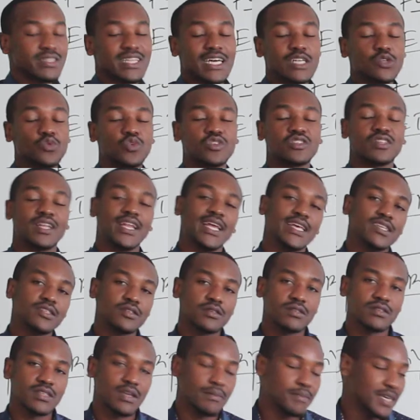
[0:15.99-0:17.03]
That was
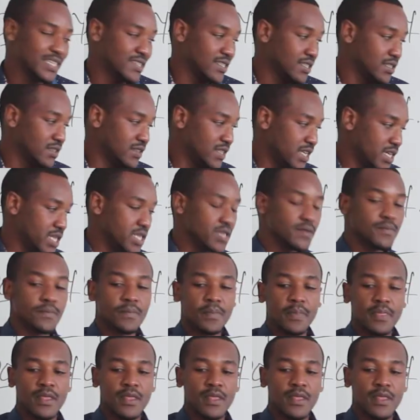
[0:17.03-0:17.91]
lesson number 16,